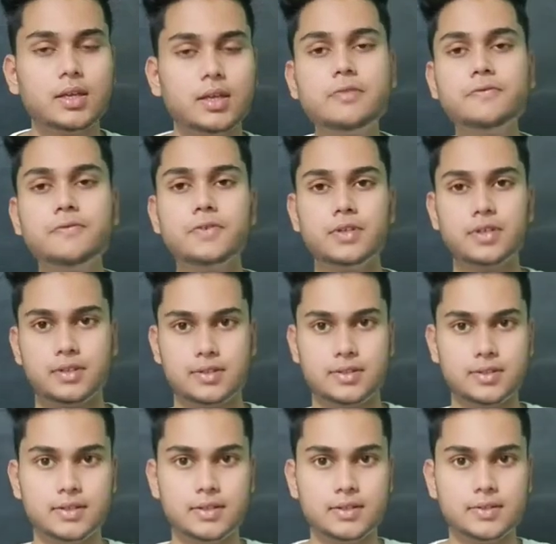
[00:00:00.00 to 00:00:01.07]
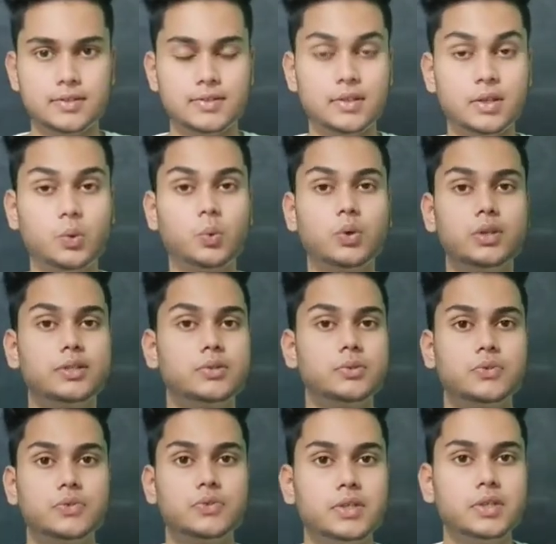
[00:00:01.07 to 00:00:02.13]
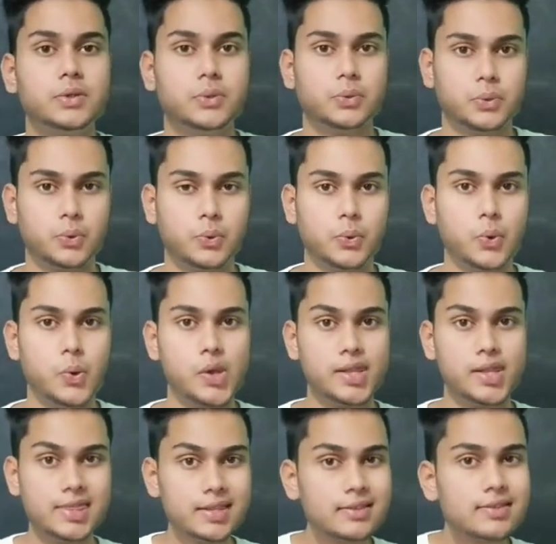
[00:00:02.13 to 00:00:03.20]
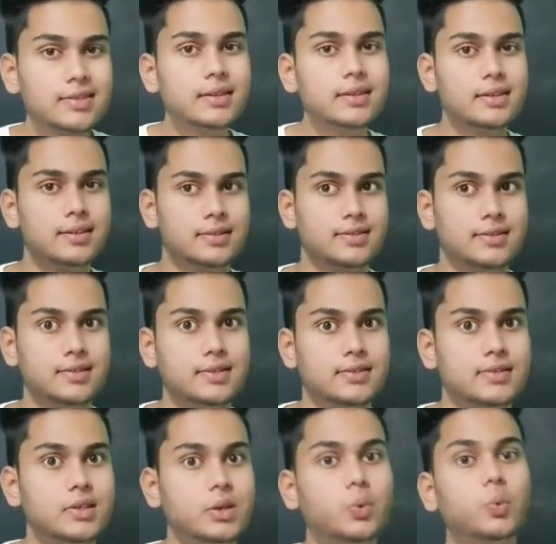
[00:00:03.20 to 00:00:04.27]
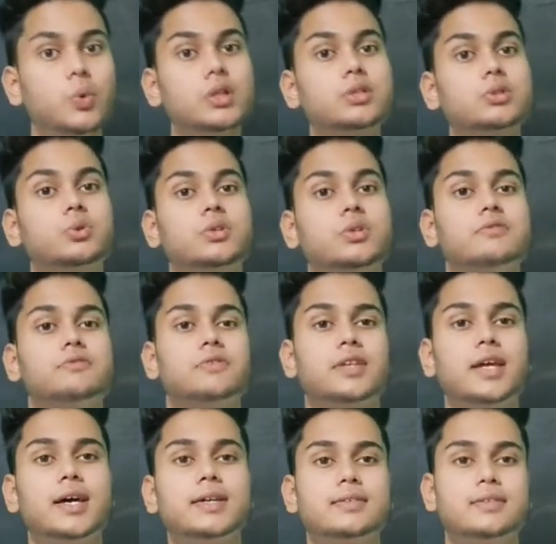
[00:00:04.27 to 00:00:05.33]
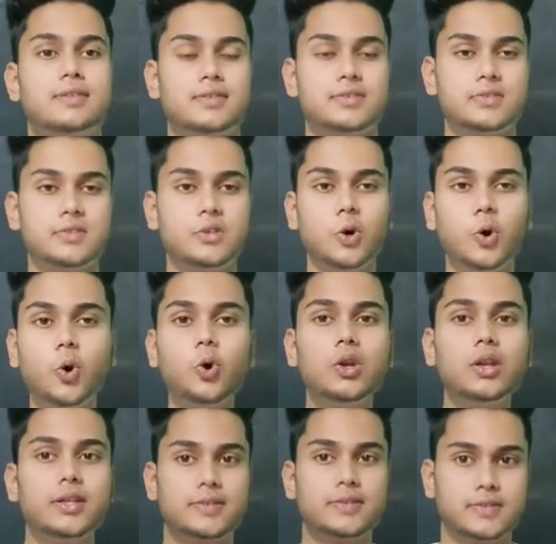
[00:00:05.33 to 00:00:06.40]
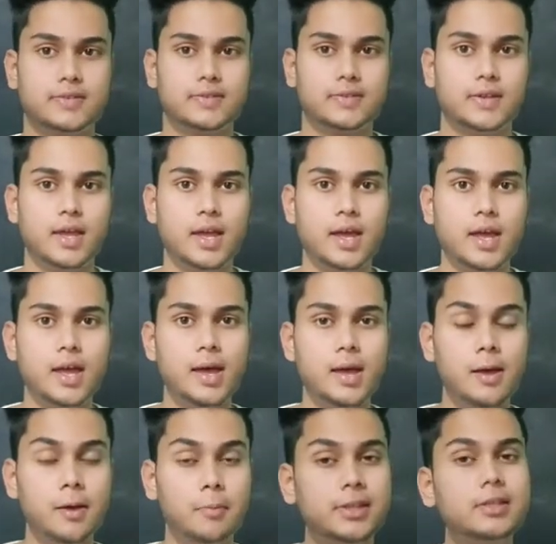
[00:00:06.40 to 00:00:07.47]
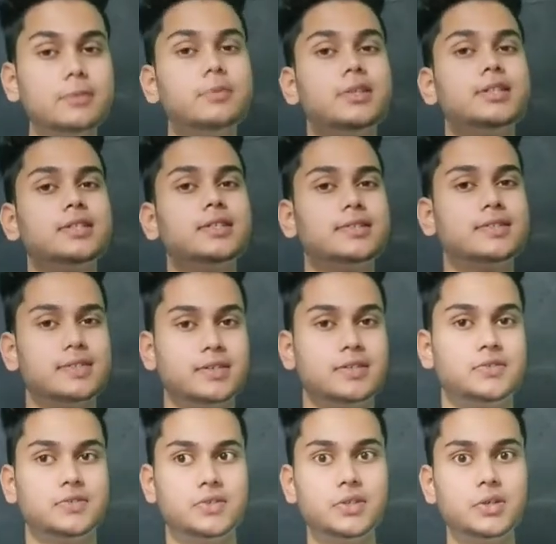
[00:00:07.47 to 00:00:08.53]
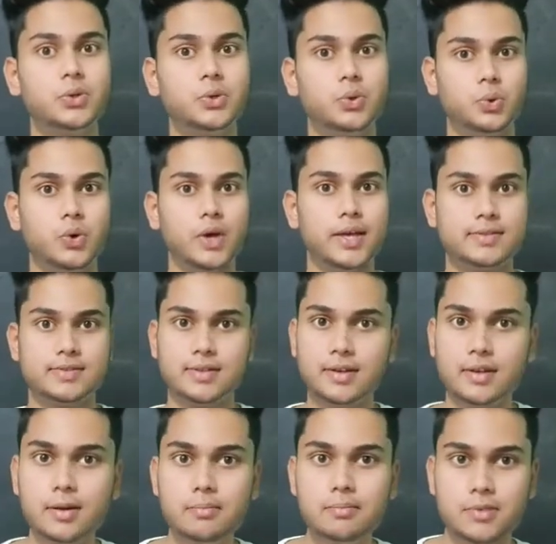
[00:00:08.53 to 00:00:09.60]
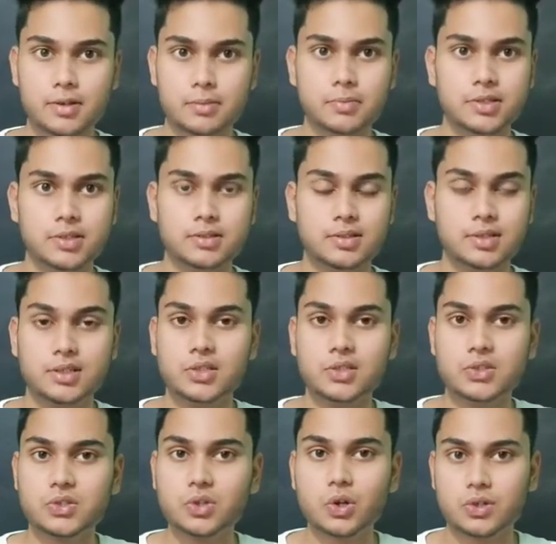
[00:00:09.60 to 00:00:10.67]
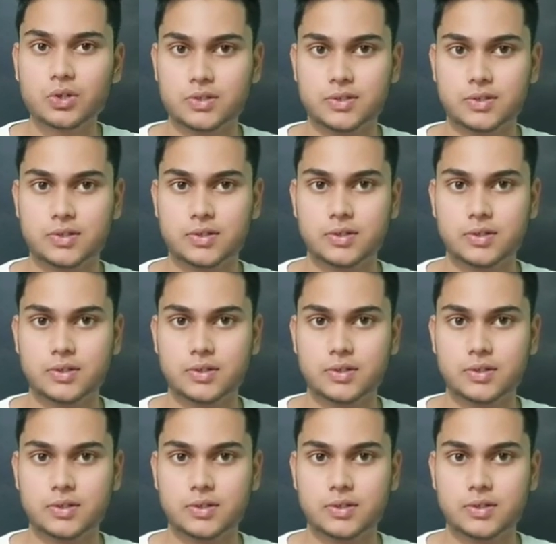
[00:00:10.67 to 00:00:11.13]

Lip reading: Infinity is equal to zero. Nothingness is equal to infiniteness, wholeness. Mathematics thinks zero as a number, but it is not.